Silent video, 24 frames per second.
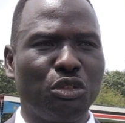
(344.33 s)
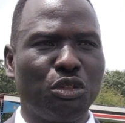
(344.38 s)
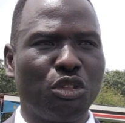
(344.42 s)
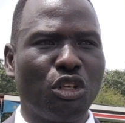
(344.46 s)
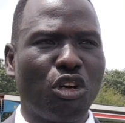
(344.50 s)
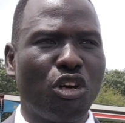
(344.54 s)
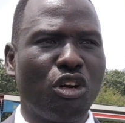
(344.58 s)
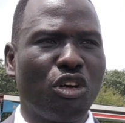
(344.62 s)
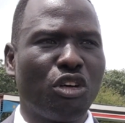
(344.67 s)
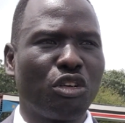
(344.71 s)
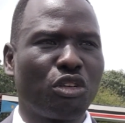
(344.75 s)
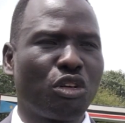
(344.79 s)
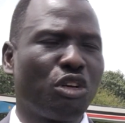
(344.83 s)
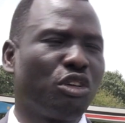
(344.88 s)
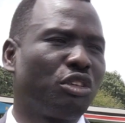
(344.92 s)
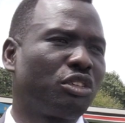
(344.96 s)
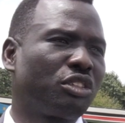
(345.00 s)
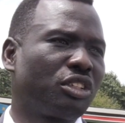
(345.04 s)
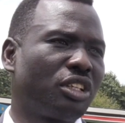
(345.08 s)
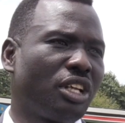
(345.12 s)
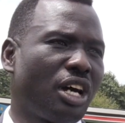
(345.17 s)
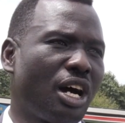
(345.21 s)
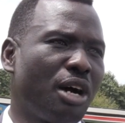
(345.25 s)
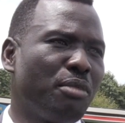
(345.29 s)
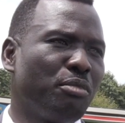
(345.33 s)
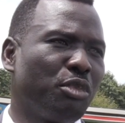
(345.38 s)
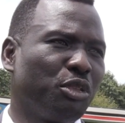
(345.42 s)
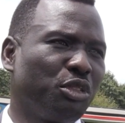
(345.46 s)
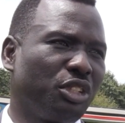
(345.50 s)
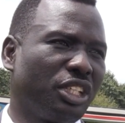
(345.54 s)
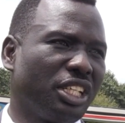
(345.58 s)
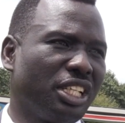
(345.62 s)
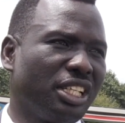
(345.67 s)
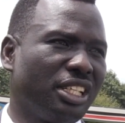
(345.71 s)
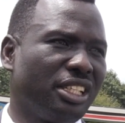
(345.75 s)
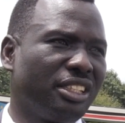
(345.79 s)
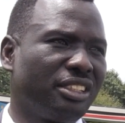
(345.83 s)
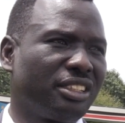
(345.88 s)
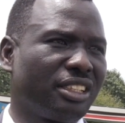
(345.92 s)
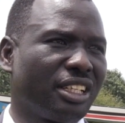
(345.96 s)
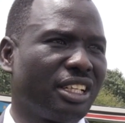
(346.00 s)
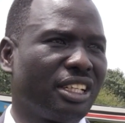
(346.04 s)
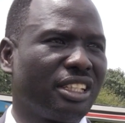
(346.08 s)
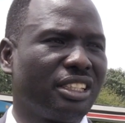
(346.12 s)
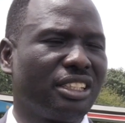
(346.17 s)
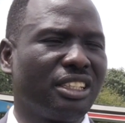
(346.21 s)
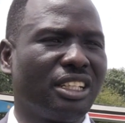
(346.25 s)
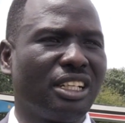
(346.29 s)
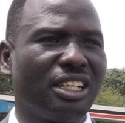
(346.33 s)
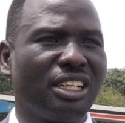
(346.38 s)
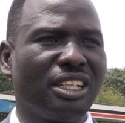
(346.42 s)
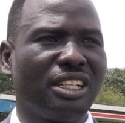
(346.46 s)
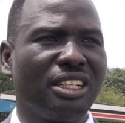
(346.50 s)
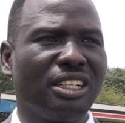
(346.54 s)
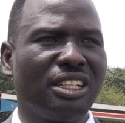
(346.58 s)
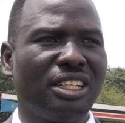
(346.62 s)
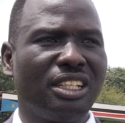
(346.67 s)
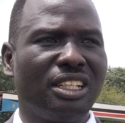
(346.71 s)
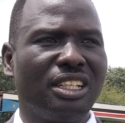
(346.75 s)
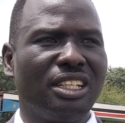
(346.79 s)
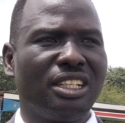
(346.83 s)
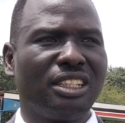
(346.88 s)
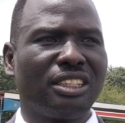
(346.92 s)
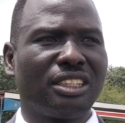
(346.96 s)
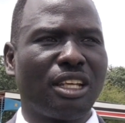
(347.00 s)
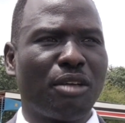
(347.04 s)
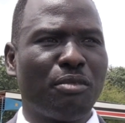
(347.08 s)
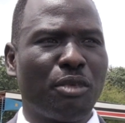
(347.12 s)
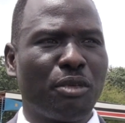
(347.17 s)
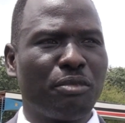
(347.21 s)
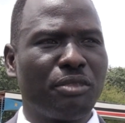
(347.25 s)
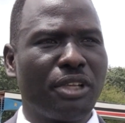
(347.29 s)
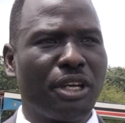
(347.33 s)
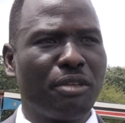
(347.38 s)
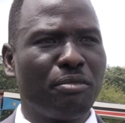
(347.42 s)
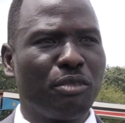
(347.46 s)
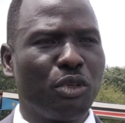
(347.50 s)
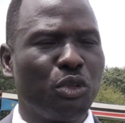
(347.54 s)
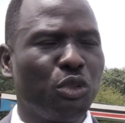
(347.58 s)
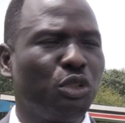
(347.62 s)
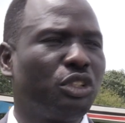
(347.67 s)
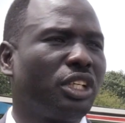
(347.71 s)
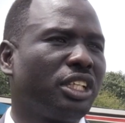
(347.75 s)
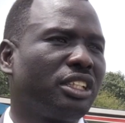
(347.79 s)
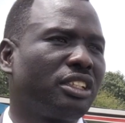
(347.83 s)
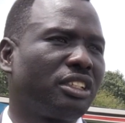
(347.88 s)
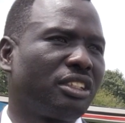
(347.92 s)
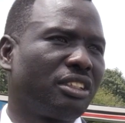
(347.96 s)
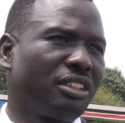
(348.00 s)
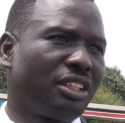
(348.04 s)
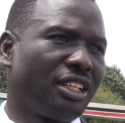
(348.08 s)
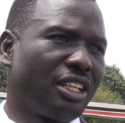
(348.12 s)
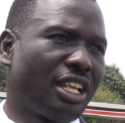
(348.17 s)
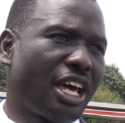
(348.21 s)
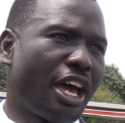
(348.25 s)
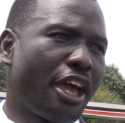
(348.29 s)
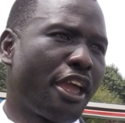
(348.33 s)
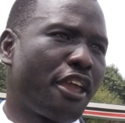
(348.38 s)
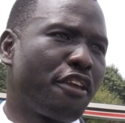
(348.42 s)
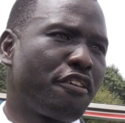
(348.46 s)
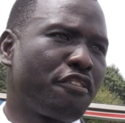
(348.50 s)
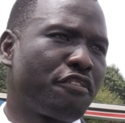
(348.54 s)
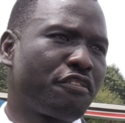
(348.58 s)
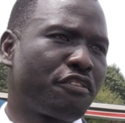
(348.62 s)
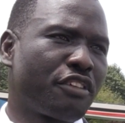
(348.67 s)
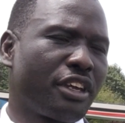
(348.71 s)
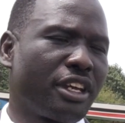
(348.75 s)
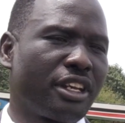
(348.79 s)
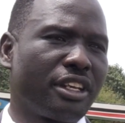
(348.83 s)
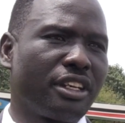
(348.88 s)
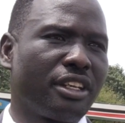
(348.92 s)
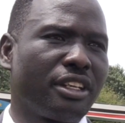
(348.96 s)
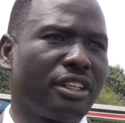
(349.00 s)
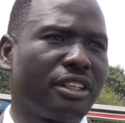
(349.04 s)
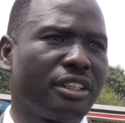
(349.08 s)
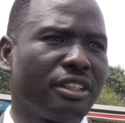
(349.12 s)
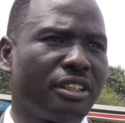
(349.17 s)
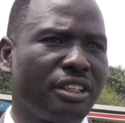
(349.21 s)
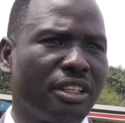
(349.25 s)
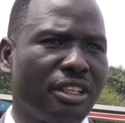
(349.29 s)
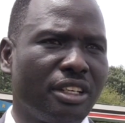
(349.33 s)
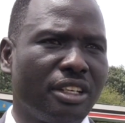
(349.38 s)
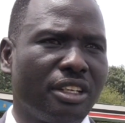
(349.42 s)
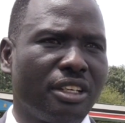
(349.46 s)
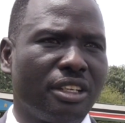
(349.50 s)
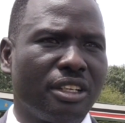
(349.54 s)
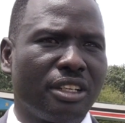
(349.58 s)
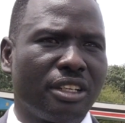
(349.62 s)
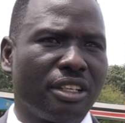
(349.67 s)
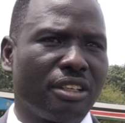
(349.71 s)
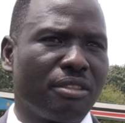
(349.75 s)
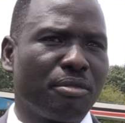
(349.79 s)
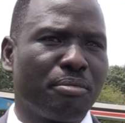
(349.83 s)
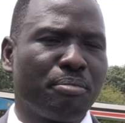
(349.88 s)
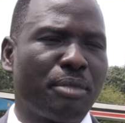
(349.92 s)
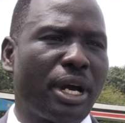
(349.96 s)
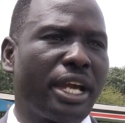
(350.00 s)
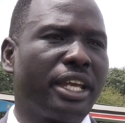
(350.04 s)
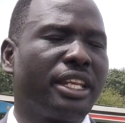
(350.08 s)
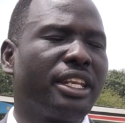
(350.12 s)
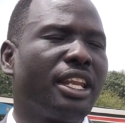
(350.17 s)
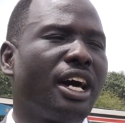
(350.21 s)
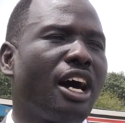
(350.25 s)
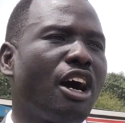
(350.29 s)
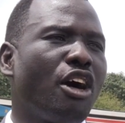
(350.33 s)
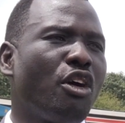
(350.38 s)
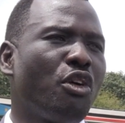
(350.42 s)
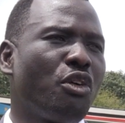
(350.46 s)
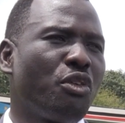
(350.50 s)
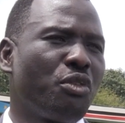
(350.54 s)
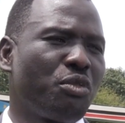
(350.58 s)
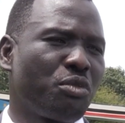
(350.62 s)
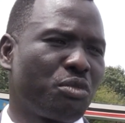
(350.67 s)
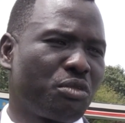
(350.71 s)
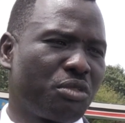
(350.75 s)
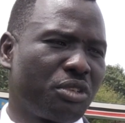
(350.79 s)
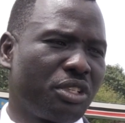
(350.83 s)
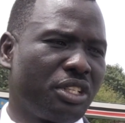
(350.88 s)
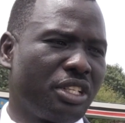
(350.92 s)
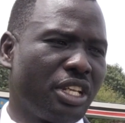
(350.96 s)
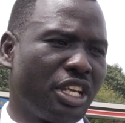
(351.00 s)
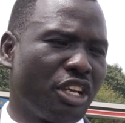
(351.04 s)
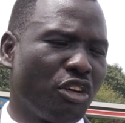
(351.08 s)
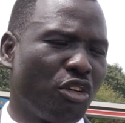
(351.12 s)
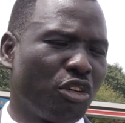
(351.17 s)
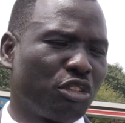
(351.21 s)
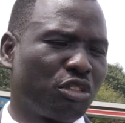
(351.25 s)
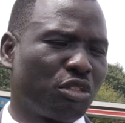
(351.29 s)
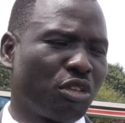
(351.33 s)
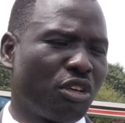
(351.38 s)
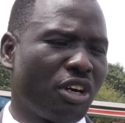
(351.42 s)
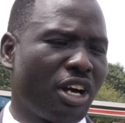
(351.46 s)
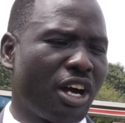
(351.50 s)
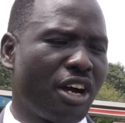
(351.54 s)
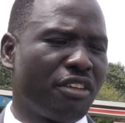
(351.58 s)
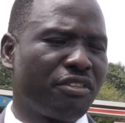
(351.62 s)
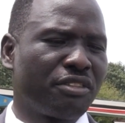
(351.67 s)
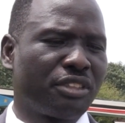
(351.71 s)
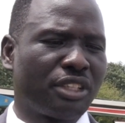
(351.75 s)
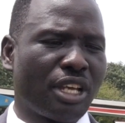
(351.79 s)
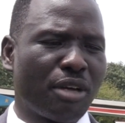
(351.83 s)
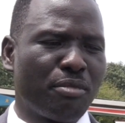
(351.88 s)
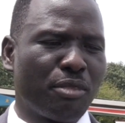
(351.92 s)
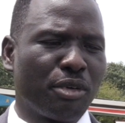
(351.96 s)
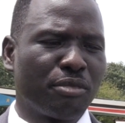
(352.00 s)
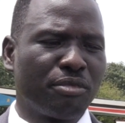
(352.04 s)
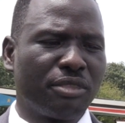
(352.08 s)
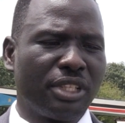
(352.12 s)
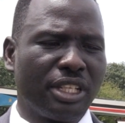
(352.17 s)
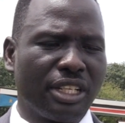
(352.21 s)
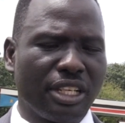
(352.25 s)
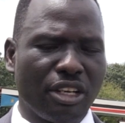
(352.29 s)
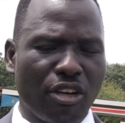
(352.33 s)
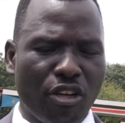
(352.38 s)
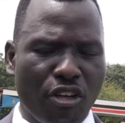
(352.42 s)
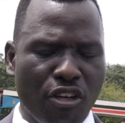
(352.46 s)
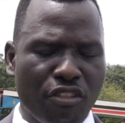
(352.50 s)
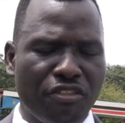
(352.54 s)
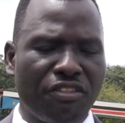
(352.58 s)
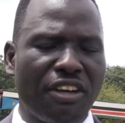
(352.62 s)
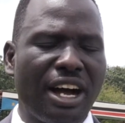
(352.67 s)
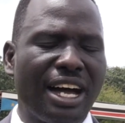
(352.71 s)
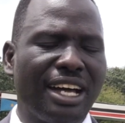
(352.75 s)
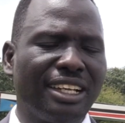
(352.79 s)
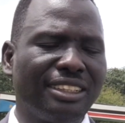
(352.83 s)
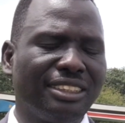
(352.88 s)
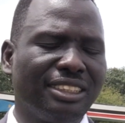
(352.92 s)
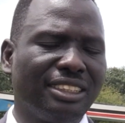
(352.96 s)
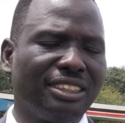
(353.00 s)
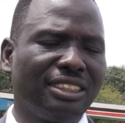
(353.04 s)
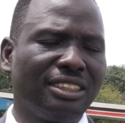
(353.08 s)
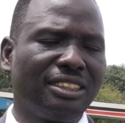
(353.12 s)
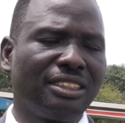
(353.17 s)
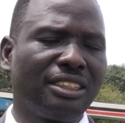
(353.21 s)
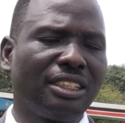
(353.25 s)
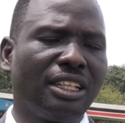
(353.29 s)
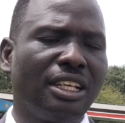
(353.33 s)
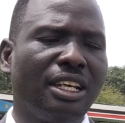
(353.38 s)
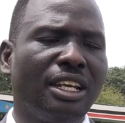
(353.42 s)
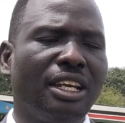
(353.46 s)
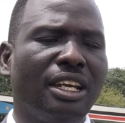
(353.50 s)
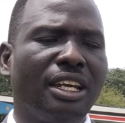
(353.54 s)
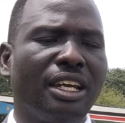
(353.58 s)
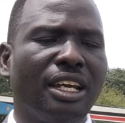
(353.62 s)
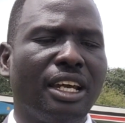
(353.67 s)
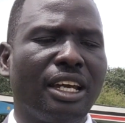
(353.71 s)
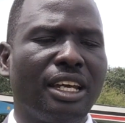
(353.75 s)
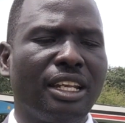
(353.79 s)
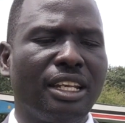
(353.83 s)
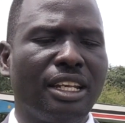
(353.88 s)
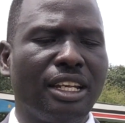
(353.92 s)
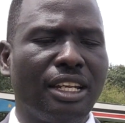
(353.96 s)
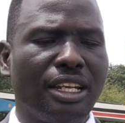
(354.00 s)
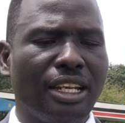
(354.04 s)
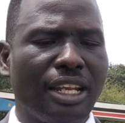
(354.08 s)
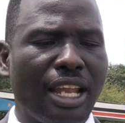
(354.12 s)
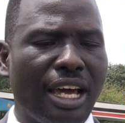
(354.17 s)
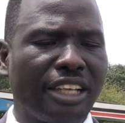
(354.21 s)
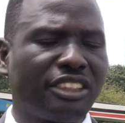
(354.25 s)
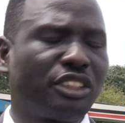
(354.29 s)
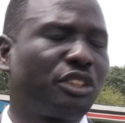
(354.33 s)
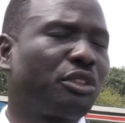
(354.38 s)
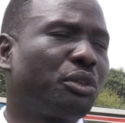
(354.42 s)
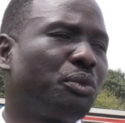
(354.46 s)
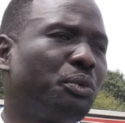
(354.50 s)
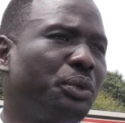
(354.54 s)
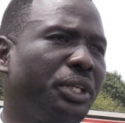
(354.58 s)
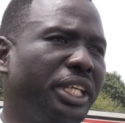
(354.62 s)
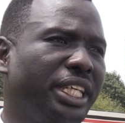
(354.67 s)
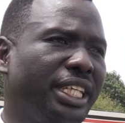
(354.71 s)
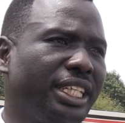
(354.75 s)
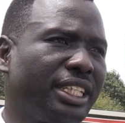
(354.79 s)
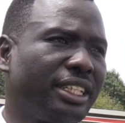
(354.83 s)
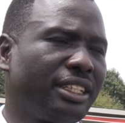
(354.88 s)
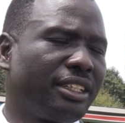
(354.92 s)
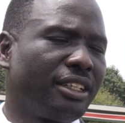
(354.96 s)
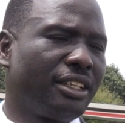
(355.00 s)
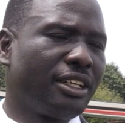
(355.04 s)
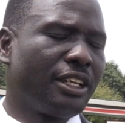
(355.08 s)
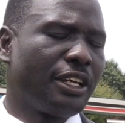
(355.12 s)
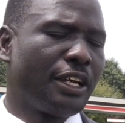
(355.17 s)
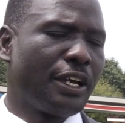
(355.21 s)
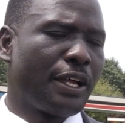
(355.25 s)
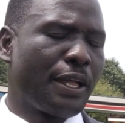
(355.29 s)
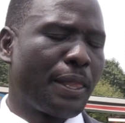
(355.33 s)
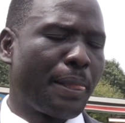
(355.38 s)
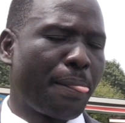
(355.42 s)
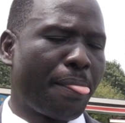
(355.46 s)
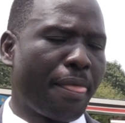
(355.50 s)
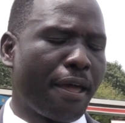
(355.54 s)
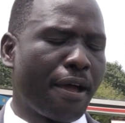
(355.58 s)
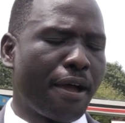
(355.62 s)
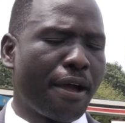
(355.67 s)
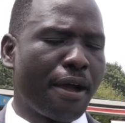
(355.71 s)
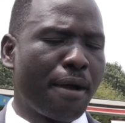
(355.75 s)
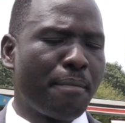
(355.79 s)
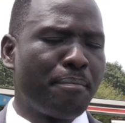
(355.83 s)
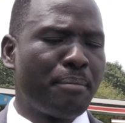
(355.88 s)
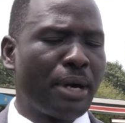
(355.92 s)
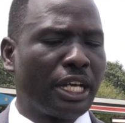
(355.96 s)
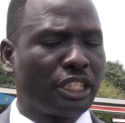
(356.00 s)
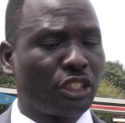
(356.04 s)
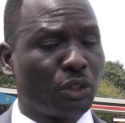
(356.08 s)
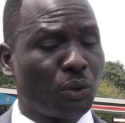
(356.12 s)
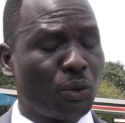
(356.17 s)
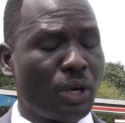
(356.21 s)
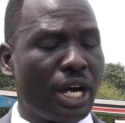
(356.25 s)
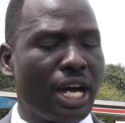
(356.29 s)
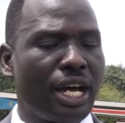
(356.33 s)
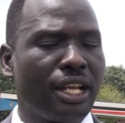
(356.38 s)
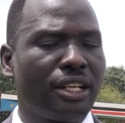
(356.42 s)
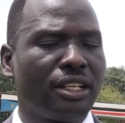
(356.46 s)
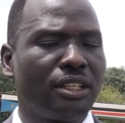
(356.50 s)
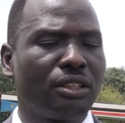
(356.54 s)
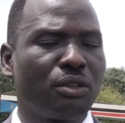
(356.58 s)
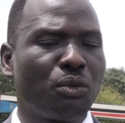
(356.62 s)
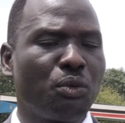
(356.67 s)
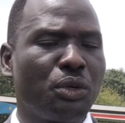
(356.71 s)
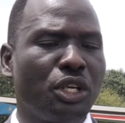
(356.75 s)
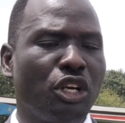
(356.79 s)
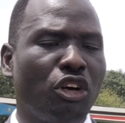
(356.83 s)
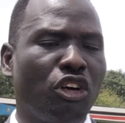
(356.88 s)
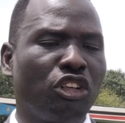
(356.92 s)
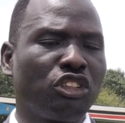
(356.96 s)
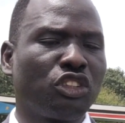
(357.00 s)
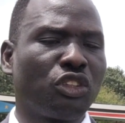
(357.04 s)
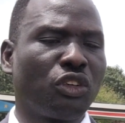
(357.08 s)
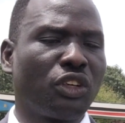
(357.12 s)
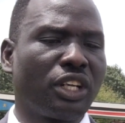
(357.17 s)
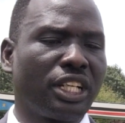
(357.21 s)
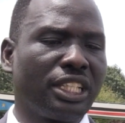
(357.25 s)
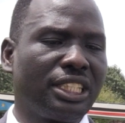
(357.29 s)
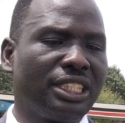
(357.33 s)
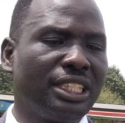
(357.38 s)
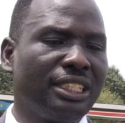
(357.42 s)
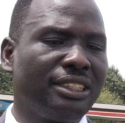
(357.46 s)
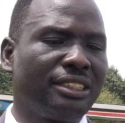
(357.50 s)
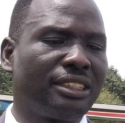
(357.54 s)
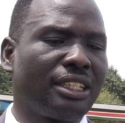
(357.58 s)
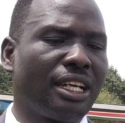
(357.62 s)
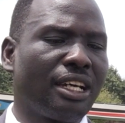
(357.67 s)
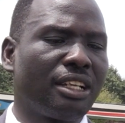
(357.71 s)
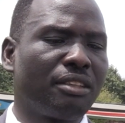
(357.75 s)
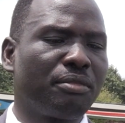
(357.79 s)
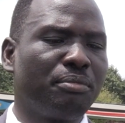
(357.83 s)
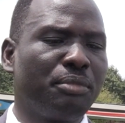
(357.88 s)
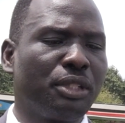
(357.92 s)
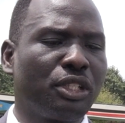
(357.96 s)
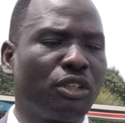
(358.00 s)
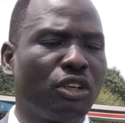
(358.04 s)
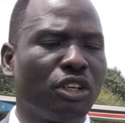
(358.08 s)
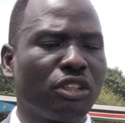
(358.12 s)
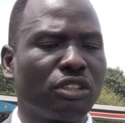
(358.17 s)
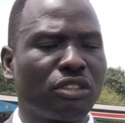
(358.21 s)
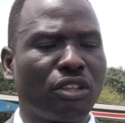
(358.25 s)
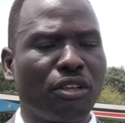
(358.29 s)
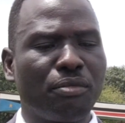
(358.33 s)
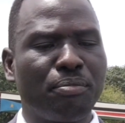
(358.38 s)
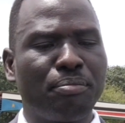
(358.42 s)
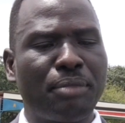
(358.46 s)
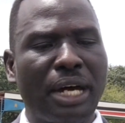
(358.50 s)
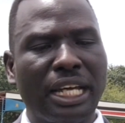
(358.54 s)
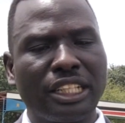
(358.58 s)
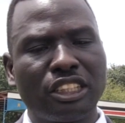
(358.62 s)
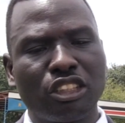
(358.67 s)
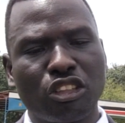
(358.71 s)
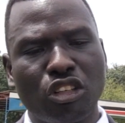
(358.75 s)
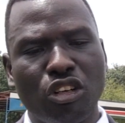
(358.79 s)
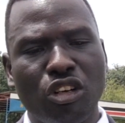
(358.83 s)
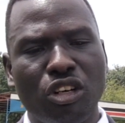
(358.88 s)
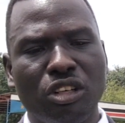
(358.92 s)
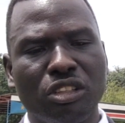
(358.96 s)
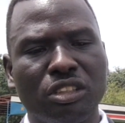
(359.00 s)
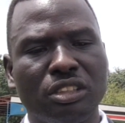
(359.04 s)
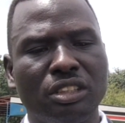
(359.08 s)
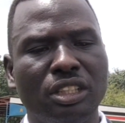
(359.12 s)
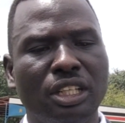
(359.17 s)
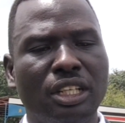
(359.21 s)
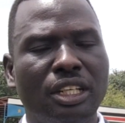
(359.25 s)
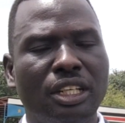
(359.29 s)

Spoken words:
road ambushes, and some of them loses life, and by now they also have some of the orphans. And last week, Part 1, we also registered because of bad road.